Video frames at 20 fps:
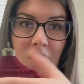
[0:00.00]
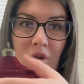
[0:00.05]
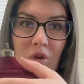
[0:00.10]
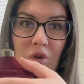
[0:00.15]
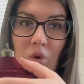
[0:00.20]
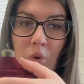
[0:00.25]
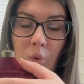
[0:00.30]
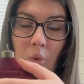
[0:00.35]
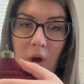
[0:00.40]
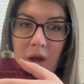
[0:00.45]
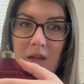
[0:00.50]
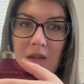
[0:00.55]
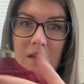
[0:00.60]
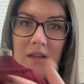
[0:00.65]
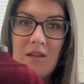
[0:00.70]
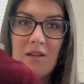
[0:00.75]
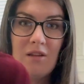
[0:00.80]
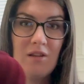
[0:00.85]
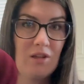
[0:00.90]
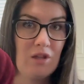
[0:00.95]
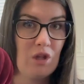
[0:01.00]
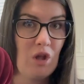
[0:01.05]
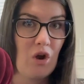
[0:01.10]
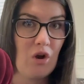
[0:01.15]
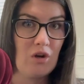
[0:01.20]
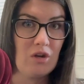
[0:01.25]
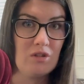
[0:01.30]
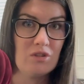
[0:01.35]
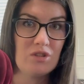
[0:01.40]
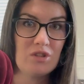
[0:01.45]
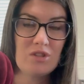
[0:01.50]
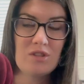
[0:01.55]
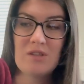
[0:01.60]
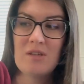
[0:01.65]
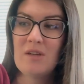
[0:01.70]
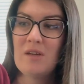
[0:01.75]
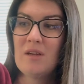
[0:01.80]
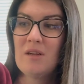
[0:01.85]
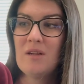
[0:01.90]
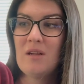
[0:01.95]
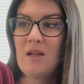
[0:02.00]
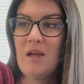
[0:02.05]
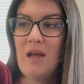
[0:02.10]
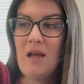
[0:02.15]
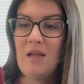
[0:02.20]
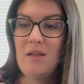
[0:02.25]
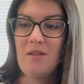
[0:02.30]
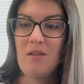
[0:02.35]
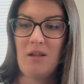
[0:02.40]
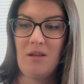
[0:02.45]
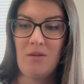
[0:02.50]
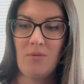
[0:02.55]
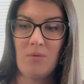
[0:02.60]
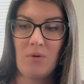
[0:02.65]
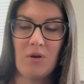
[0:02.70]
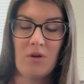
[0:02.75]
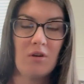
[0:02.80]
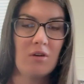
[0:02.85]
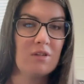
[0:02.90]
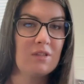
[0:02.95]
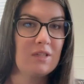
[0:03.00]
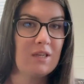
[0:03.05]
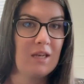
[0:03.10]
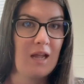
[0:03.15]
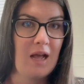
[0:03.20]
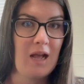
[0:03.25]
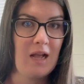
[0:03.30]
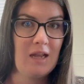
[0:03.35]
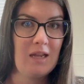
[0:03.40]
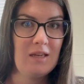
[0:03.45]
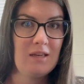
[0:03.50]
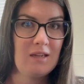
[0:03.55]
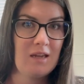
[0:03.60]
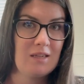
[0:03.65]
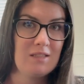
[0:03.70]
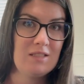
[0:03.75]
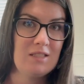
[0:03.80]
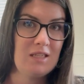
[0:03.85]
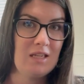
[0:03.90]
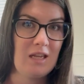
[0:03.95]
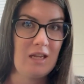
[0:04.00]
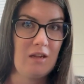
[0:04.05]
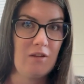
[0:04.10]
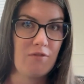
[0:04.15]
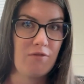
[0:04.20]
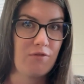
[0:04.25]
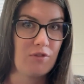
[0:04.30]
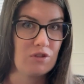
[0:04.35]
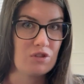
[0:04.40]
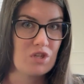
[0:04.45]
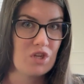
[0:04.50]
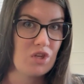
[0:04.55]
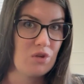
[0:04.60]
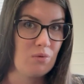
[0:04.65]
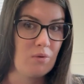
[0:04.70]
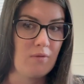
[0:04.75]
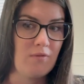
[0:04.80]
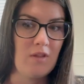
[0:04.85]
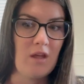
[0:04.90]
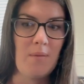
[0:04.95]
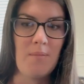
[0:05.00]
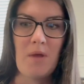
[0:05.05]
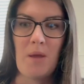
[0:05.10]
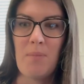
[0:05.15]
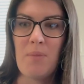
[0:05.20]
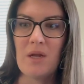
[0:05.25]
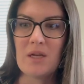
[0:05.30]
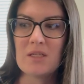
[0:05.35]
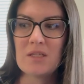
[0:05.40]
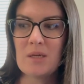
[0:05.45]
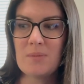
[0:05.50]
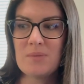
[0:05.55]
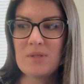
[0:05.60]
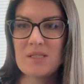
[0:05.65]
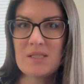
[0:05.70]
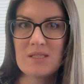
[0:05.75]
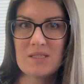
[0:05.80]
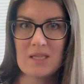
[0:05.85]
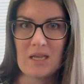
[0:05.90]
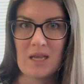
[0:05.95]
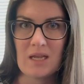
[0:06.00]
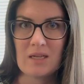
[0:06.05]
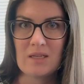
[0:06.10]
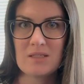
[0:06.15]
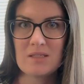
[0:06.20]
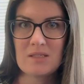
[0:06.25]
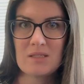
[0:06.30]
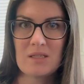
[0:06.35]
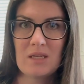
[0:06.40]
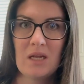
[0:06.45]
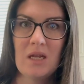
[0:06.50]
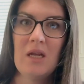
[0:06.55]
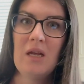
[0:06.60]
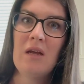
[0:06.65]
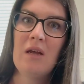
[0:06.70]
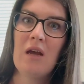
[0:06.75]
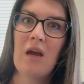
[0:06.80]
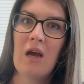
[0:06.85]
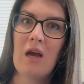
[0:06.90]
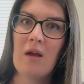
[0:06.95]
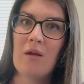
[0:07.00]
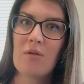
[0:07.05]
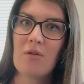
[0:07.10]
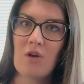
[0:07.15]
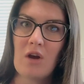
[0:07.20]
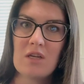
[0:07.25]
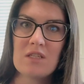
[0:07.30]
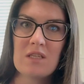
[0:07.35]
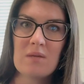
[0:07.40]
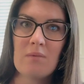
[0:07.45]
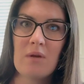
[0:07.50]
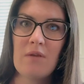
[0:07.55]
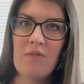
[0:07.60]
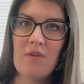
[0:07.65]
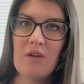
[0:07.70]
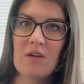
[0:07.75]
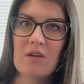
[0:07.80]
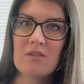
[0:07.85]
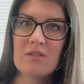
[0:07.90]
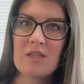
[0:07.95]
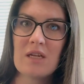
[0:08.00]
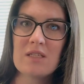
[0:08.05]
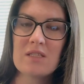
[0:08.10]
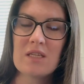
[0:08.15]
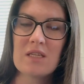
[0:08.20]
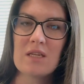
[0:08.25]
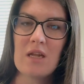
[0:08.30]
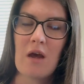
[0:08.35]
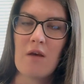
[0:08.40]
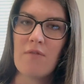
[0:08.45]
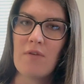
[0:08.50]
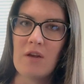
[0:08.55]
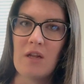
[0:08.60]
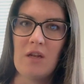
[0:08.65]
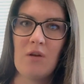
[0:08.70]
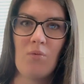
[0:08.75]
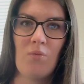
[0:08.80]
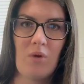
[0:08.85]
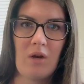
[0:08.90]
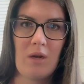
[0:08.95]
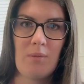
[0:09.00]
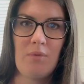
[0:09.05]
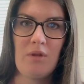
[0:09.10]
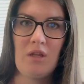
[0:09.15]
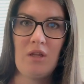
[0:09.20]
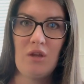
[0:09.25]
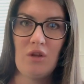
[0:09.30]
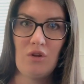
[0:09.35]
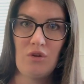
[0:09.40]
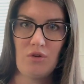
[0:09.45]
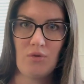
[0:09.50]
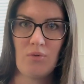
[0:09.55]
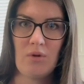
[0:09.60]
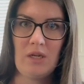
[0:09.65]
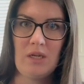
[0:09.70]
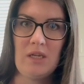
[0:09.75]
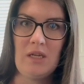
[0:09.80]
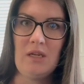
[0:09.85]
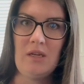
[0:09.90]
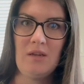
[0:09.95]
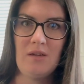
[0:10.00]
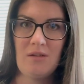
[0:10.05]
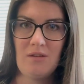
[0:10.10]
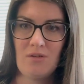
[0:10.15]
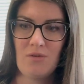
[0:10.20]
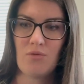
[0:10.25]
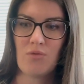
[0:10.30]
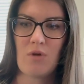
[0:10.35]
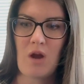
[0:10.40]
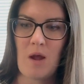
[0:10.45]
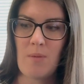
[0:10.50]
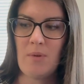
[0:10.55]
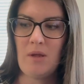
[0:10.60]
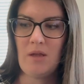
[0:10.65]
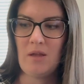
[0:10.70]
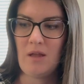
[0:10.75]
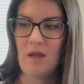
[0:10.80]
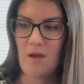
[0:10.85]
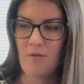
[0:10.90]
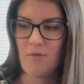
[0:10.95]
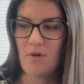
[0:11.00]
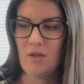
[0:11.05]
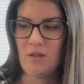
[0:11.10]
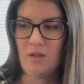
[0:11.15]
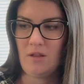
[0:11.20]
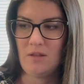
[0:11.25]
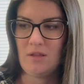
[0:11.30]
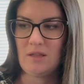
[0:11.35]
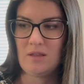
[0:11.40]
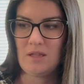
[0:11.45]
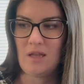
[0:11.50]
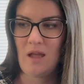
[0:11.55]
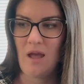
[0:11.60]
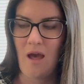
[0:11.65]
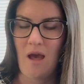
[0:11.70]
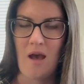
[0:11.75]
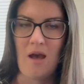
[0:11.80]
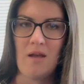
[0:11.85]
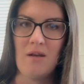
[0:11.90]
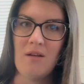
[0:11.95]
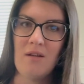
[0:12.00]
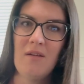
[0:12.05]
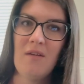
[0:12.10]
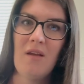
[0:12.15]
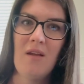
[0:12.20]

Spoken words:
quite large, and they were $9.98 for 2 of them. I picked up 6. Crossing my fingers that's enough. I didn't want to be greedy, grabbing everything that they had,